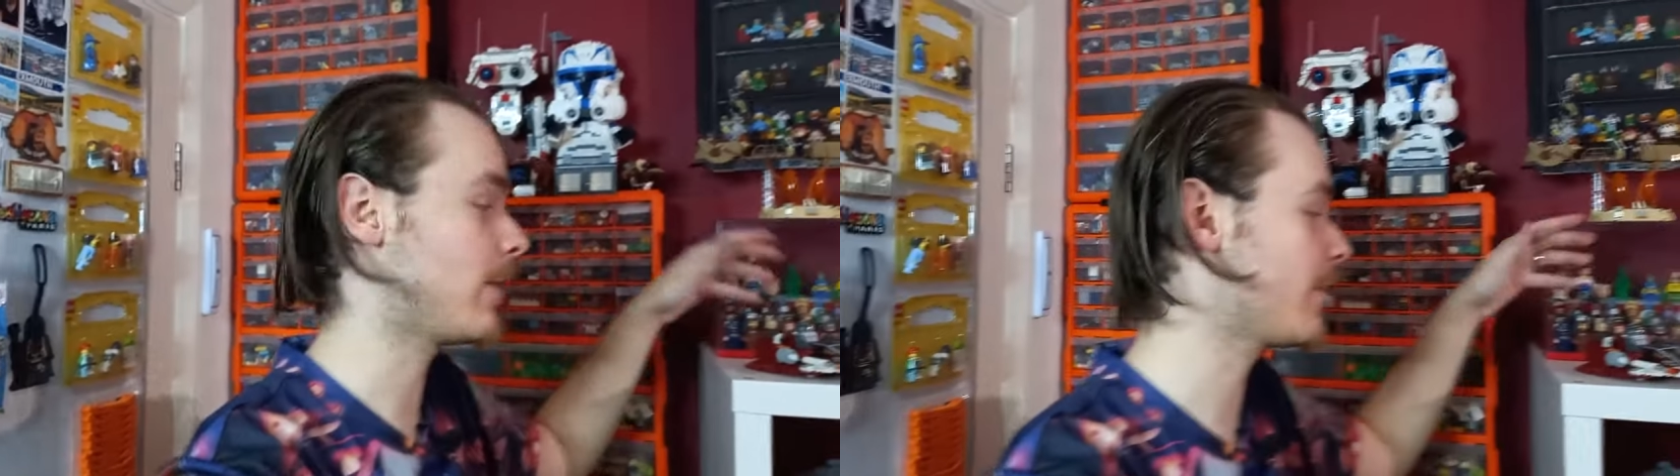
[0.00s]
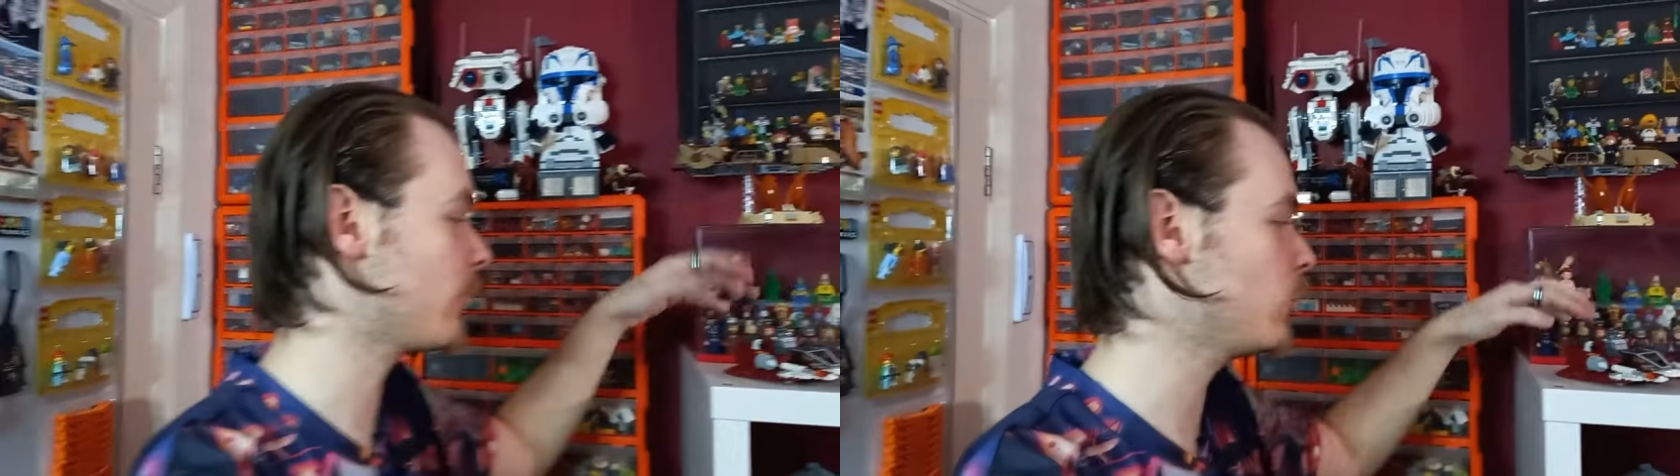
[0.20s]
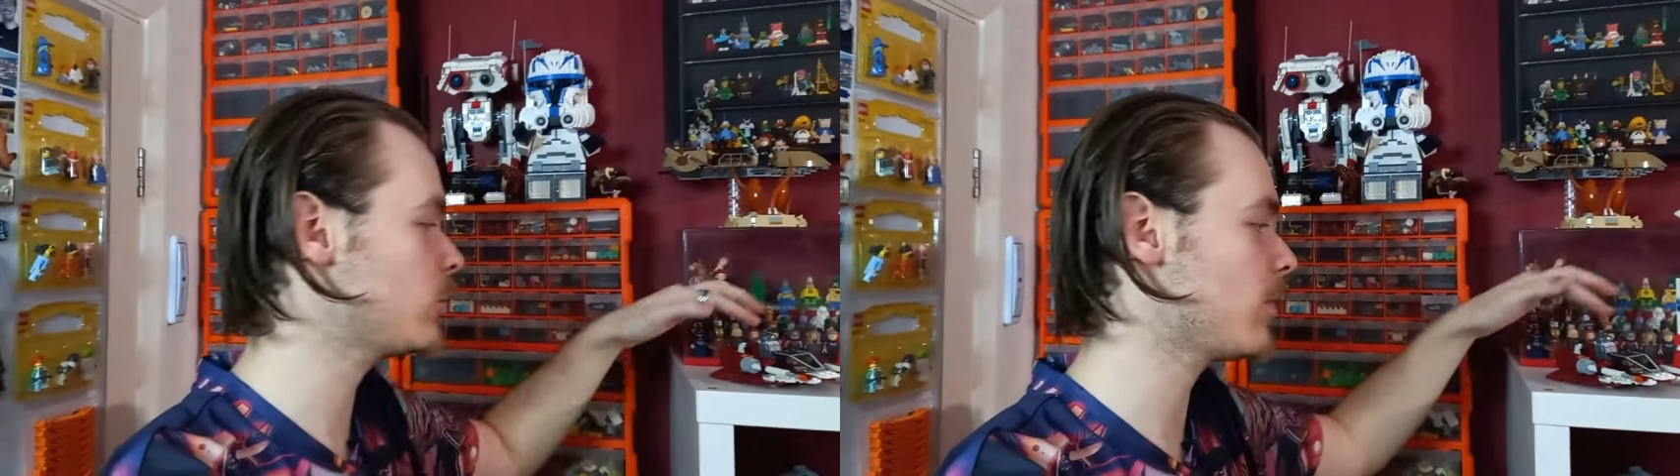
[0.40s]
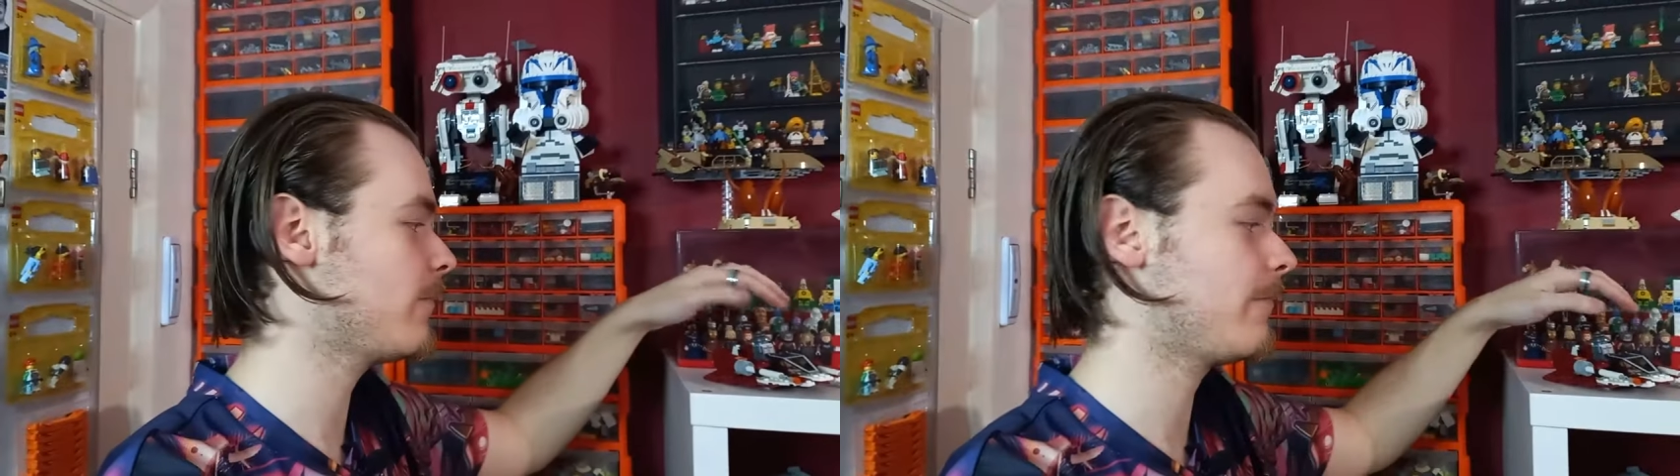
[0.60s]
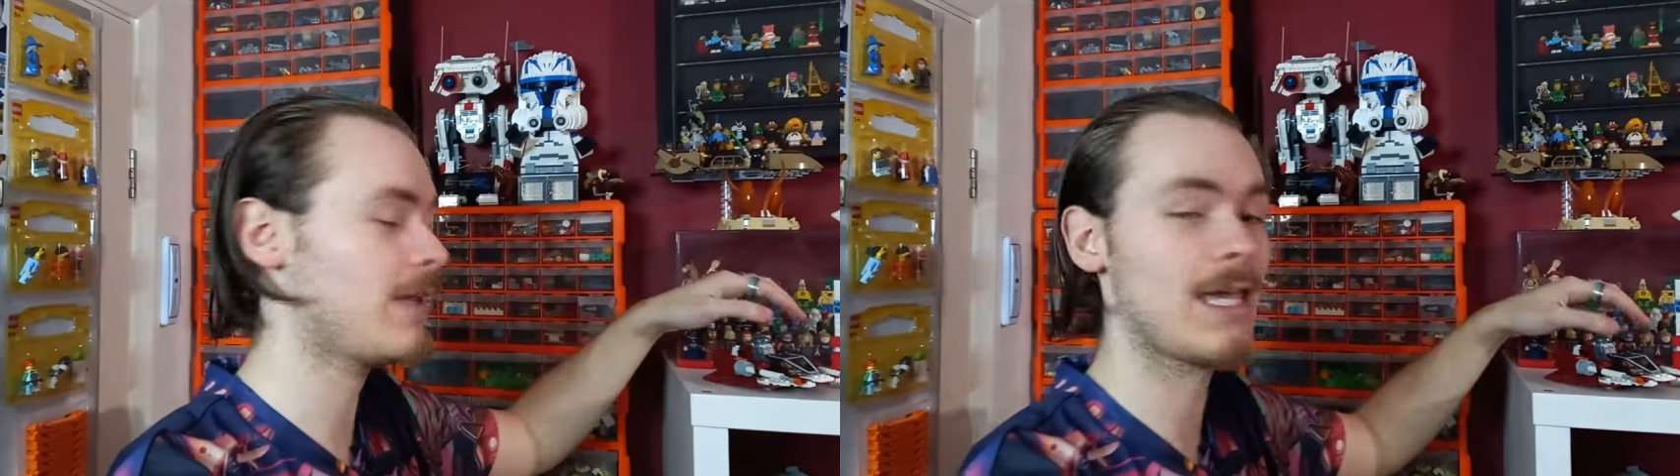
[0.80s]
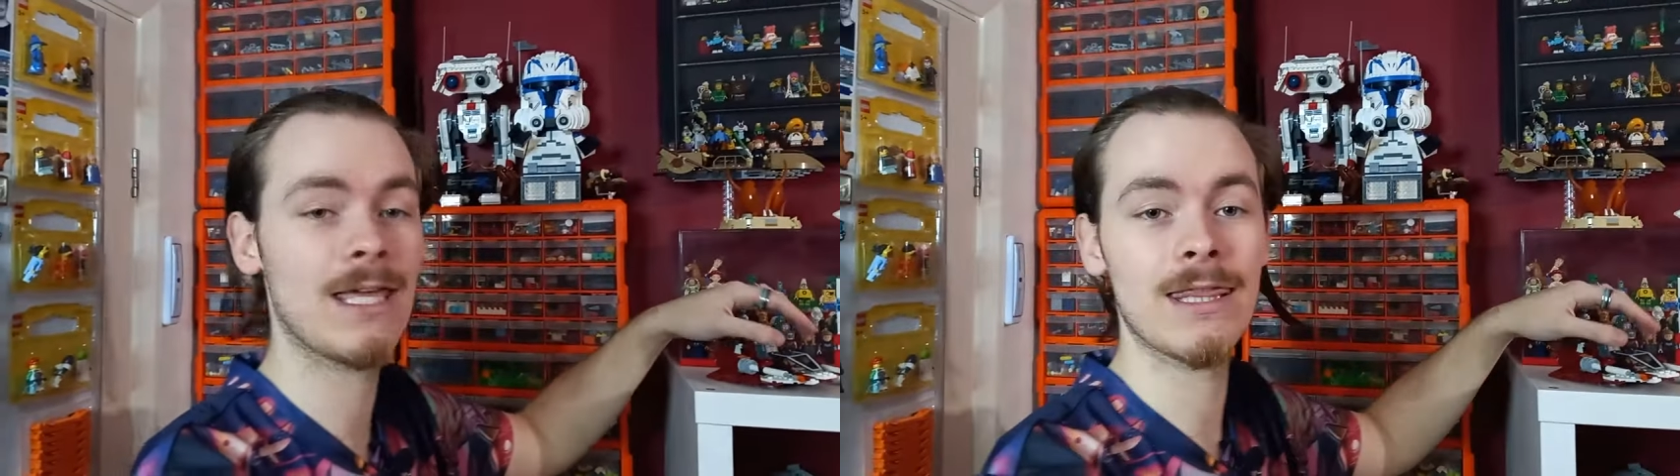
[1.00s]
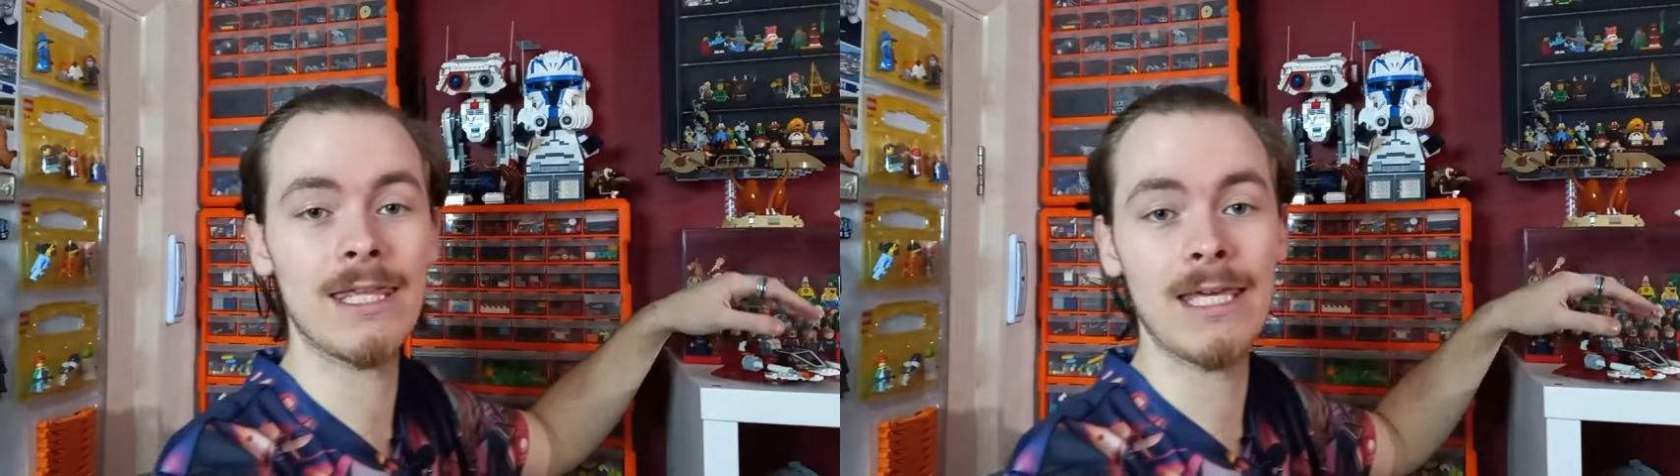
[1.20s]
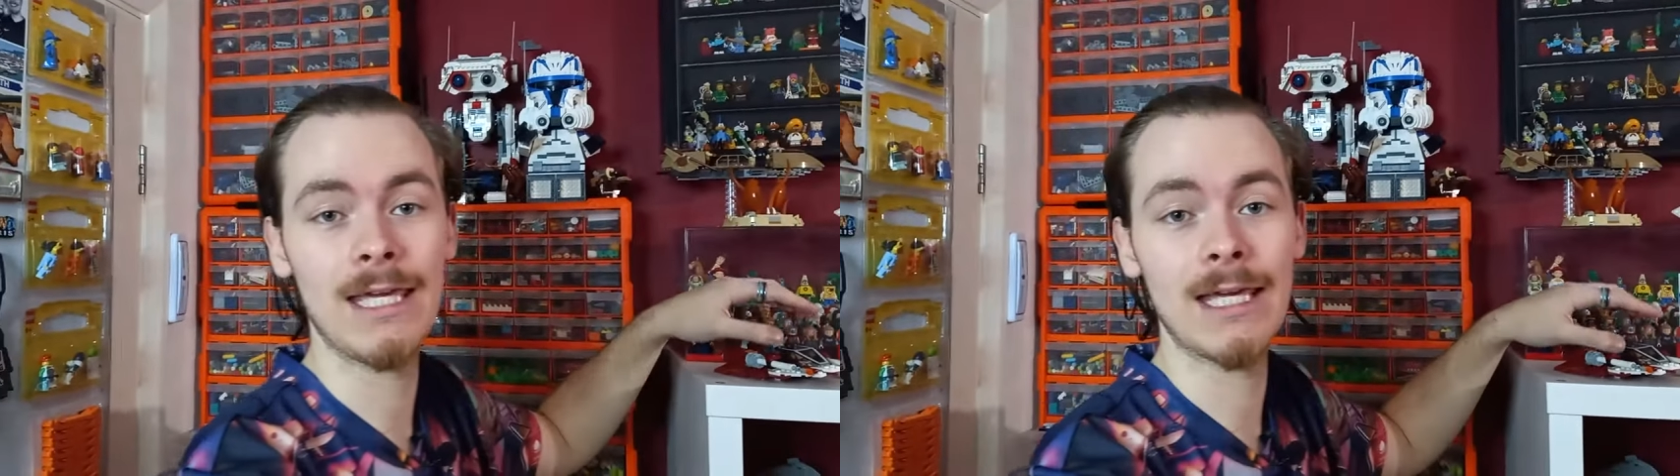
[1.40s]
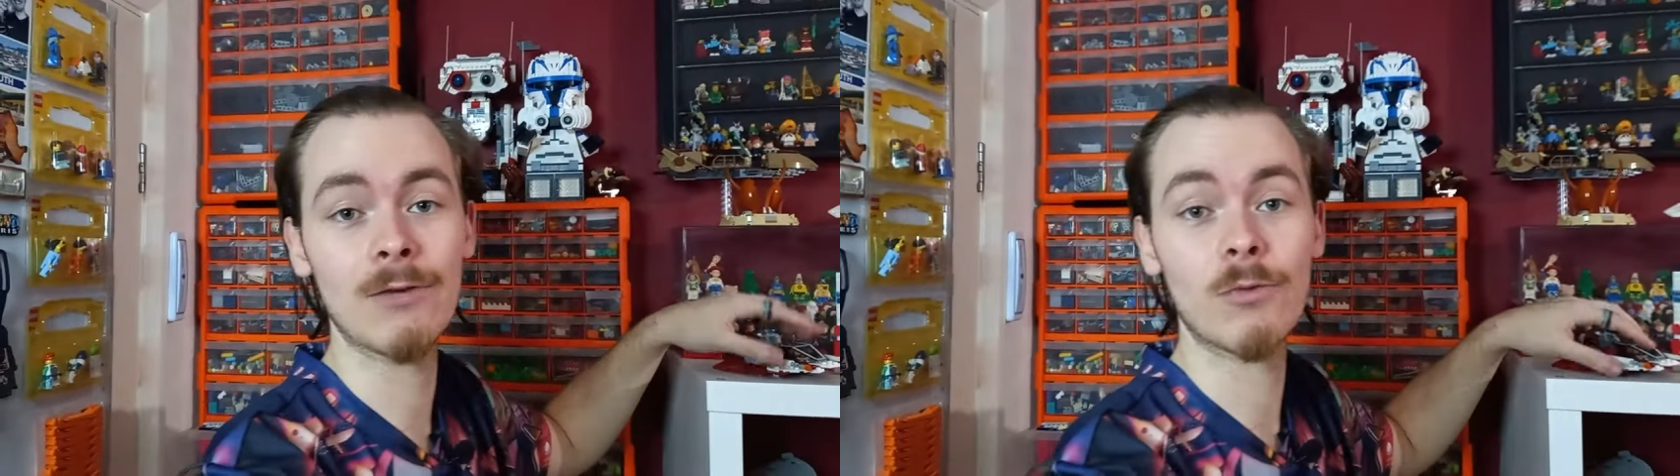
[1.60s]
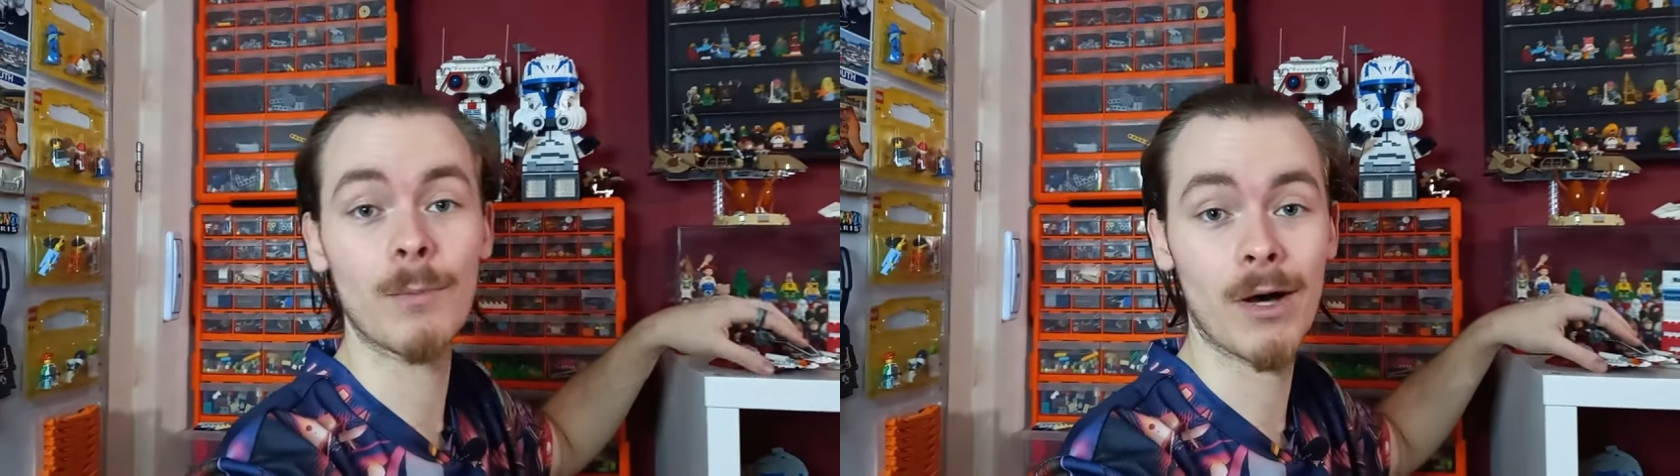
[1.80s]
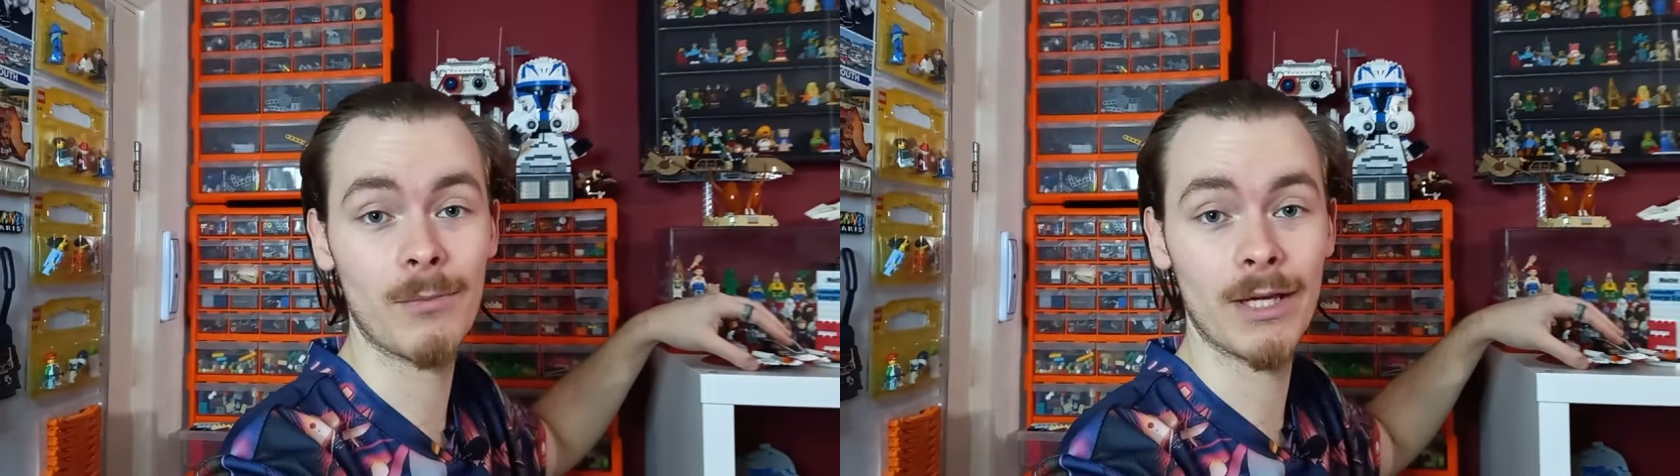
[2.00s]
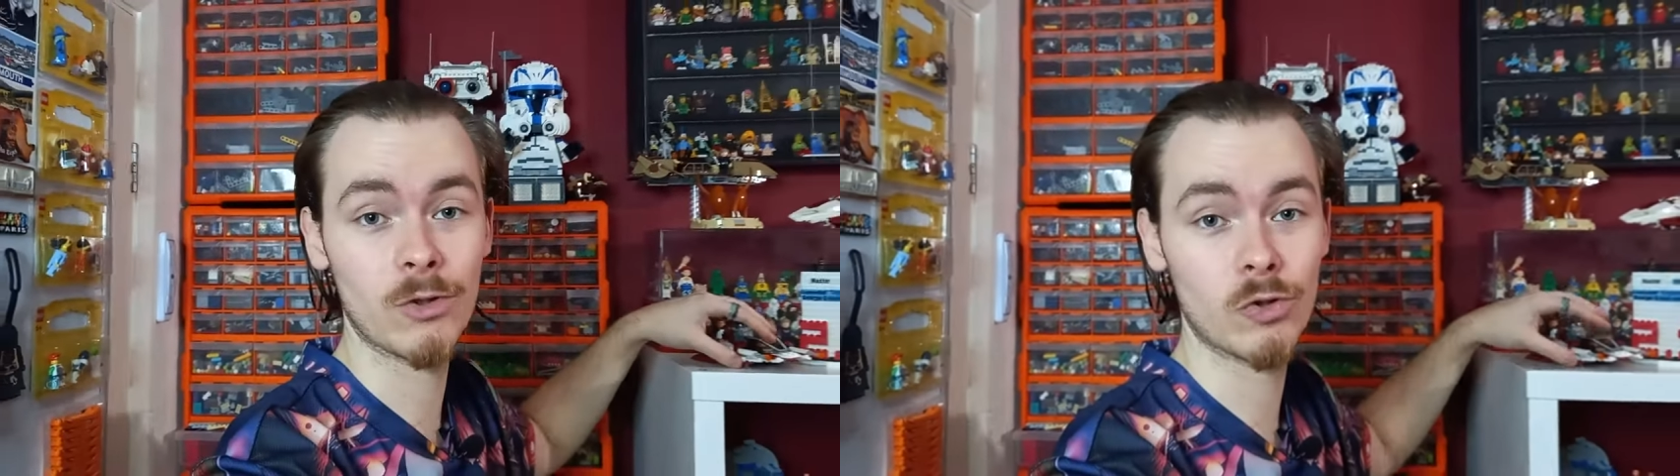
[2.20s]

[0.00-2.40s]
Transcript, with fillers: And I've also fit the Republic